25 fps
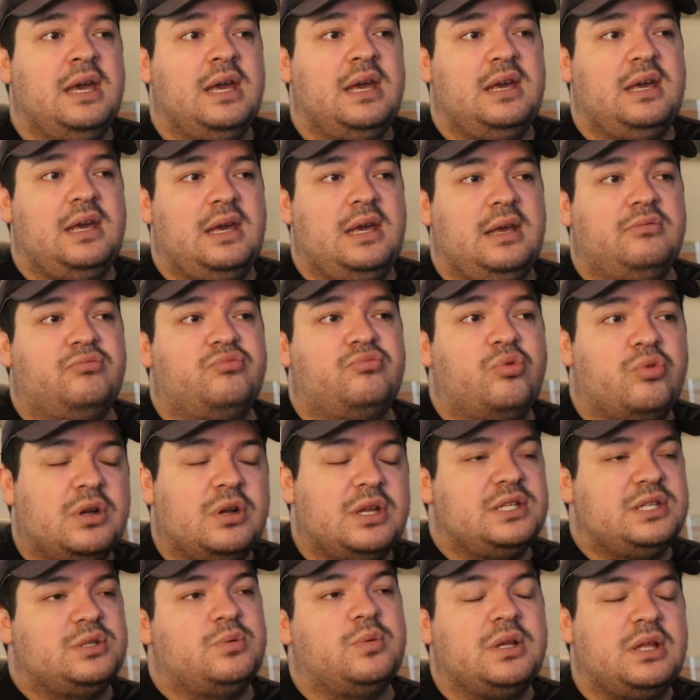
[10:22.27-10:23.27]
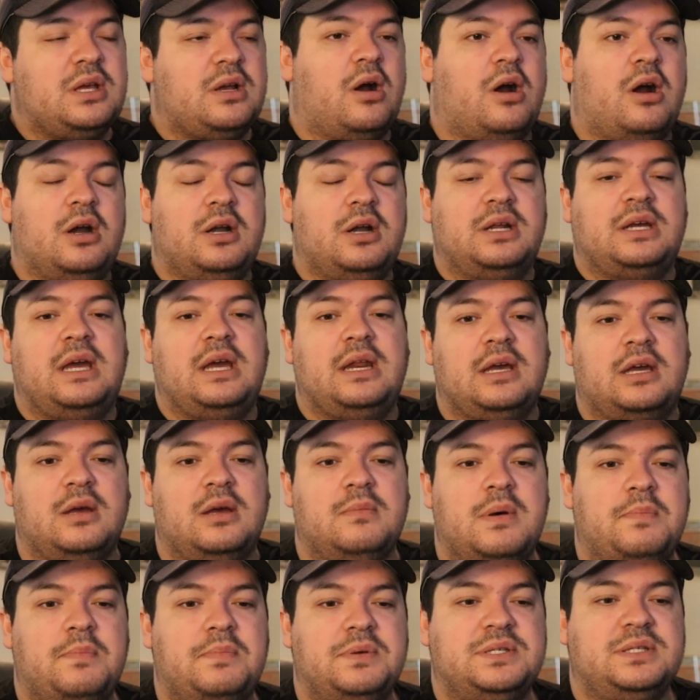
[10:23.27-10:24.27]
it, it's really hard to kind of
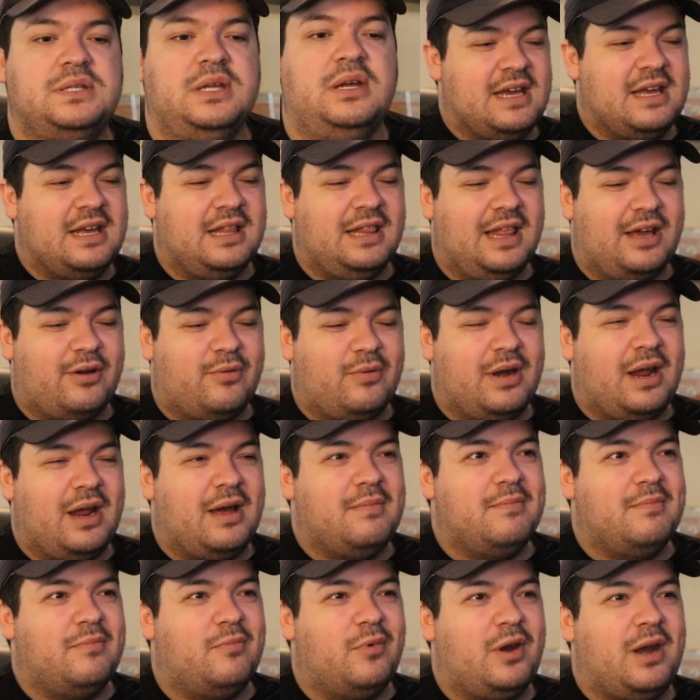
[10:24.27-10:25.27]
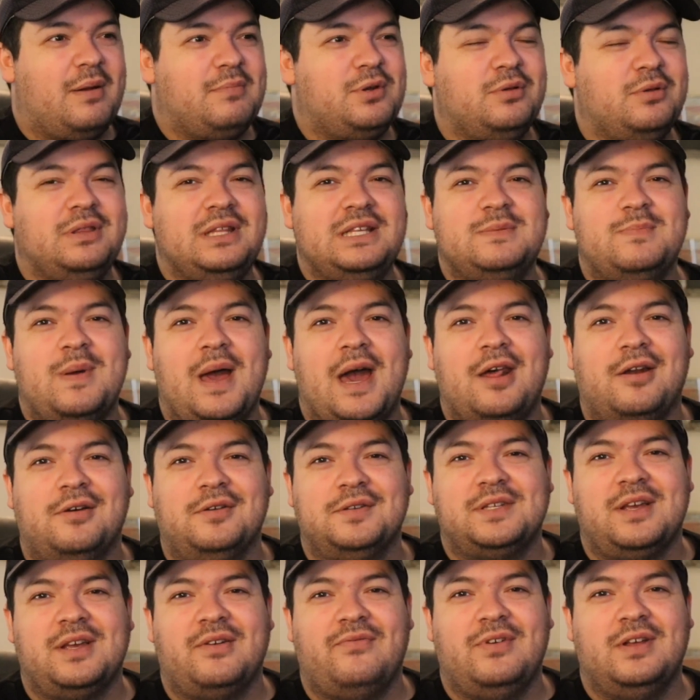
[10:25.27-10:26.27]
come up with stuff. Like when I'm when I'm doing these
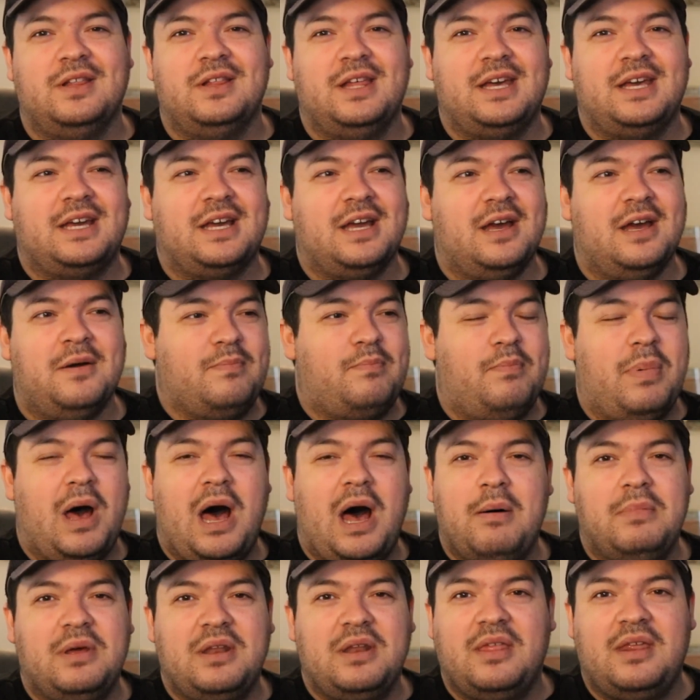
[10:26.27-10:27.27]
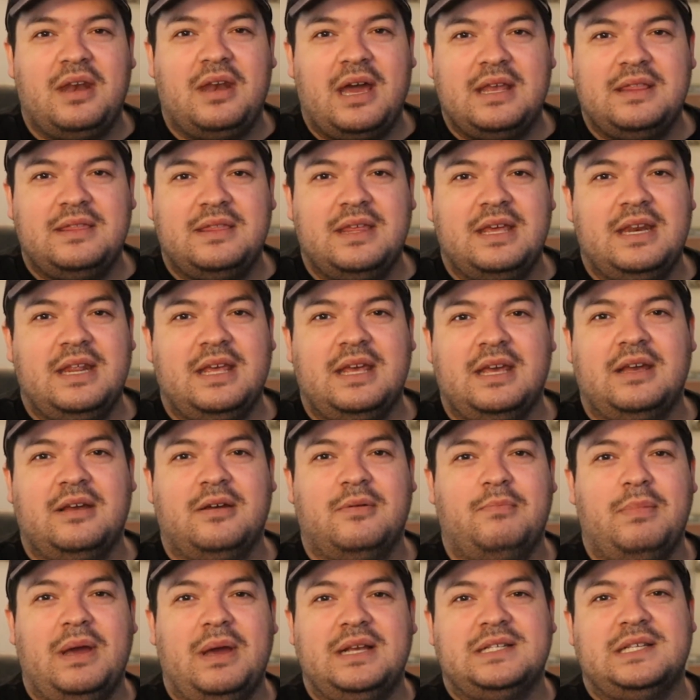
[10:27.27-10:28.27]
battles, I feel like um, bottom of the ninth inning,
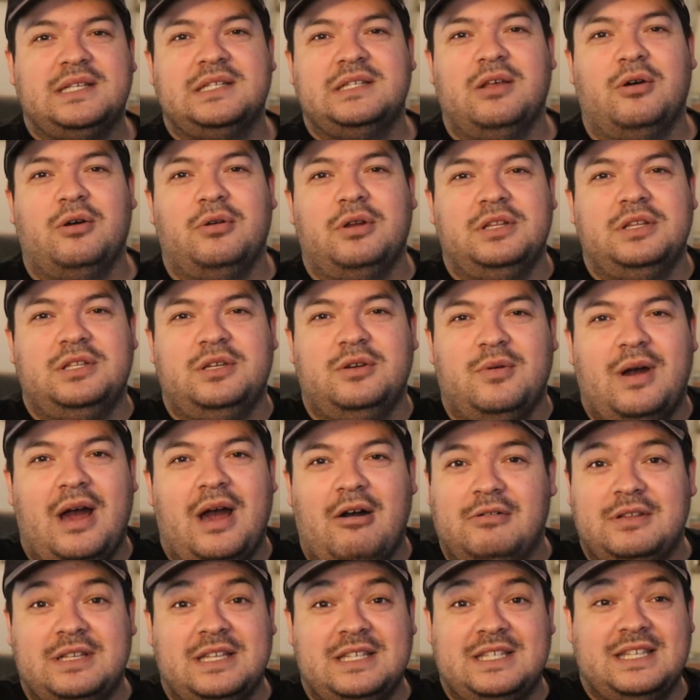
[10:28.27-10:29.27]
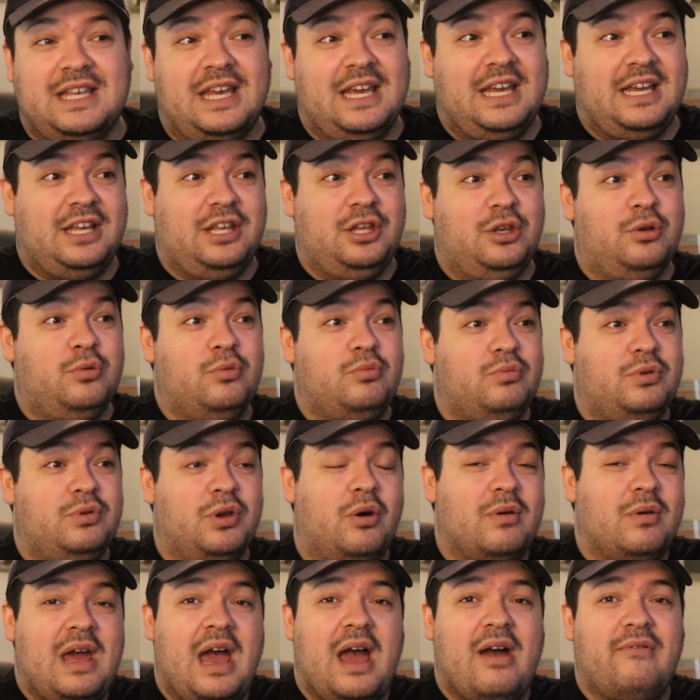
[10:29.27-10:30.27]
bases loaded, two outs. It's like you
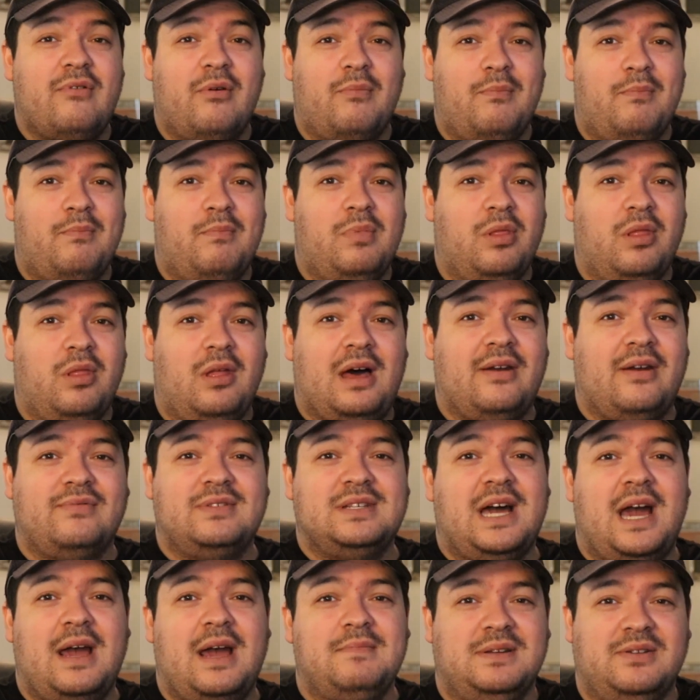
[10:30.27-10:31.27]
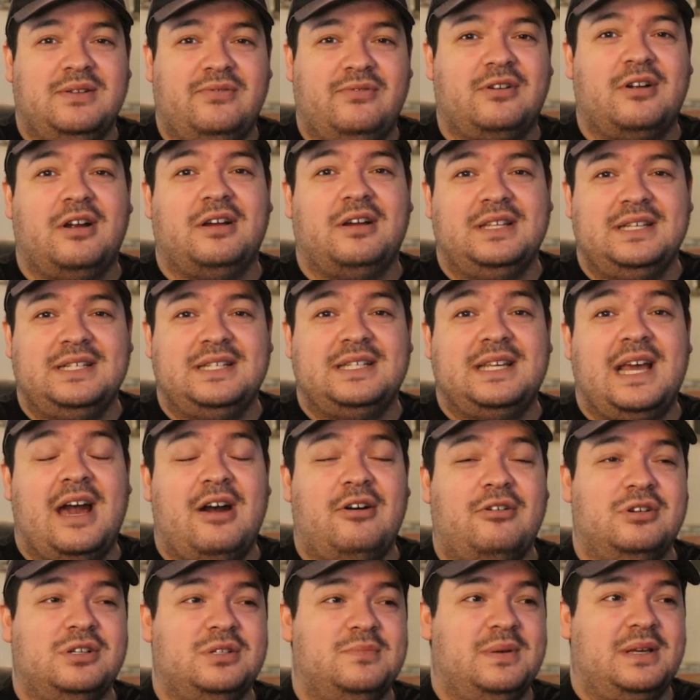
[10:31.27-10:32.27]
don't have a lot of time to figure out these
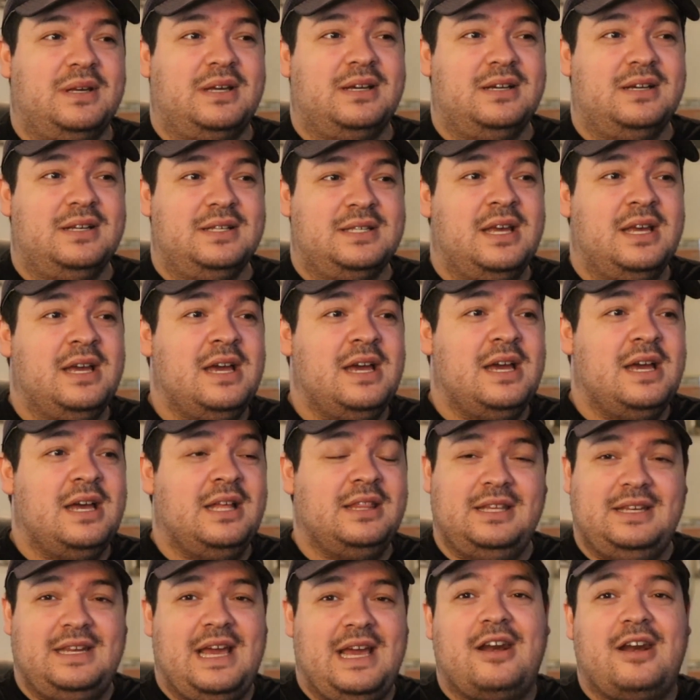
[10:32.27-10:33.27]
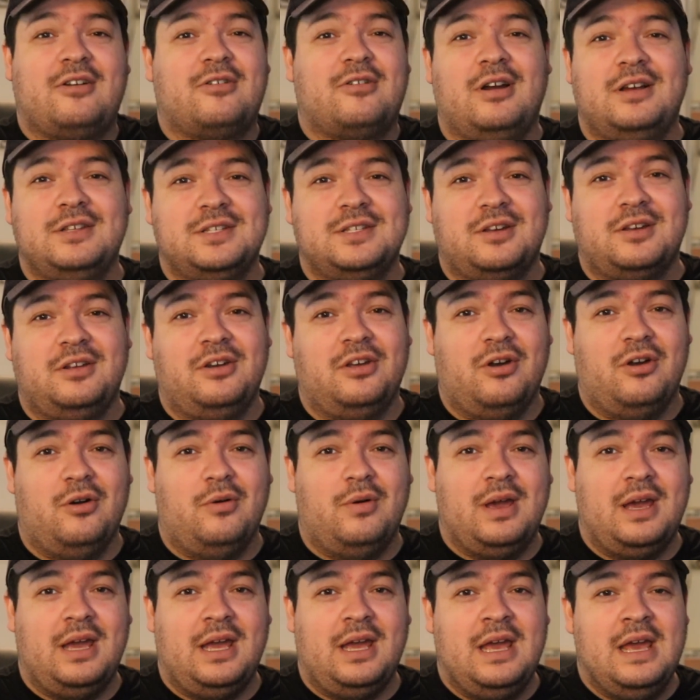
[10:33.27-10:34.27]
counters because the datacrons are going to go
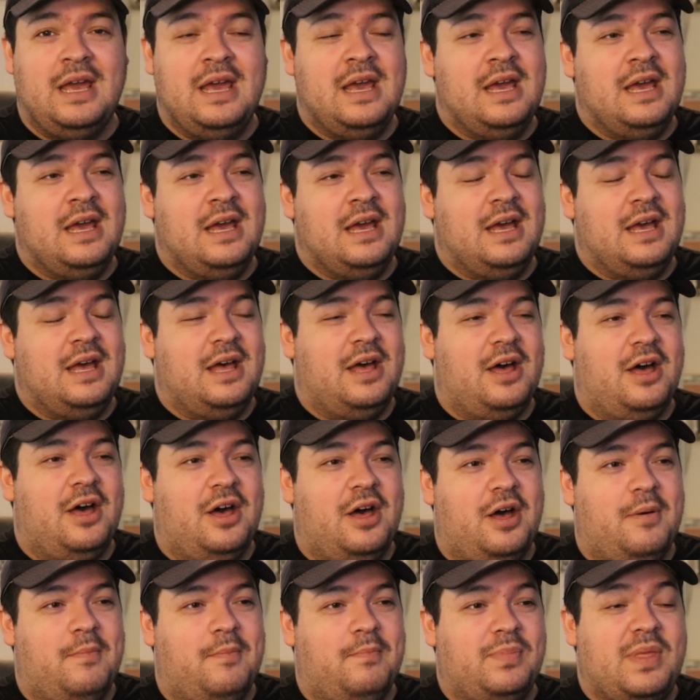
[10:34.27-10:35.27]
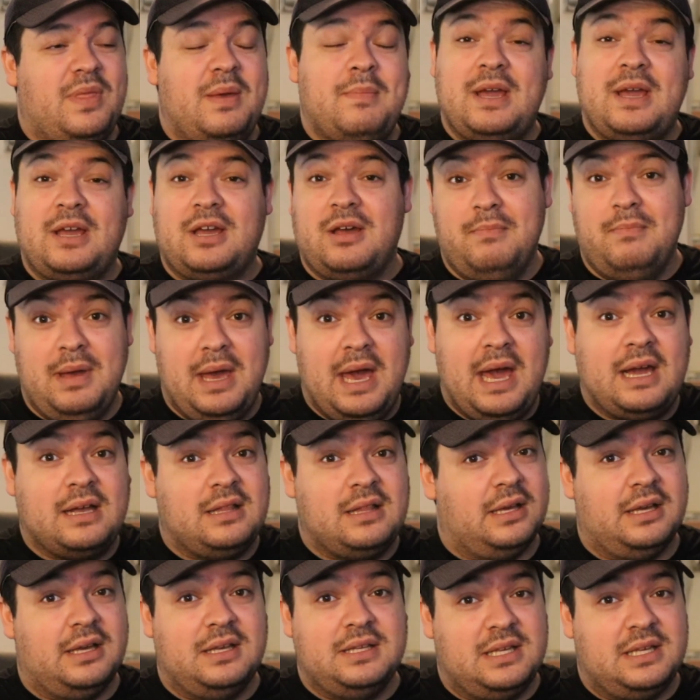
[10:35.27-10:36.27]
away. Um, they might come back.
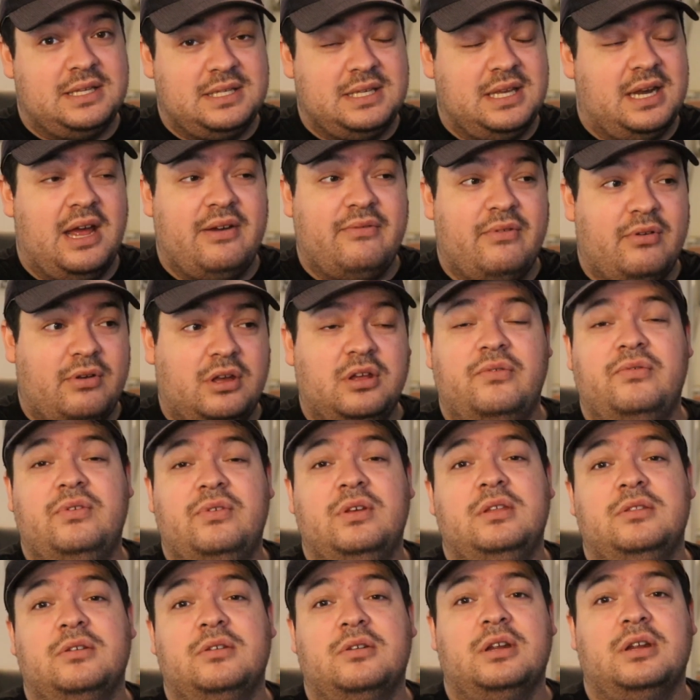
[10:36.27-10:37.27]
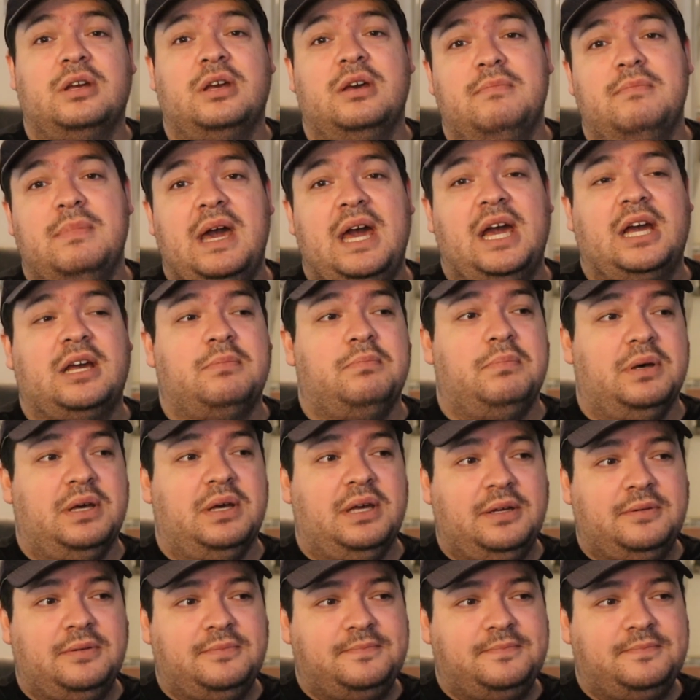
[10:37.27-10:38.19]
Like I said, I have a good feeling they're going to come back, but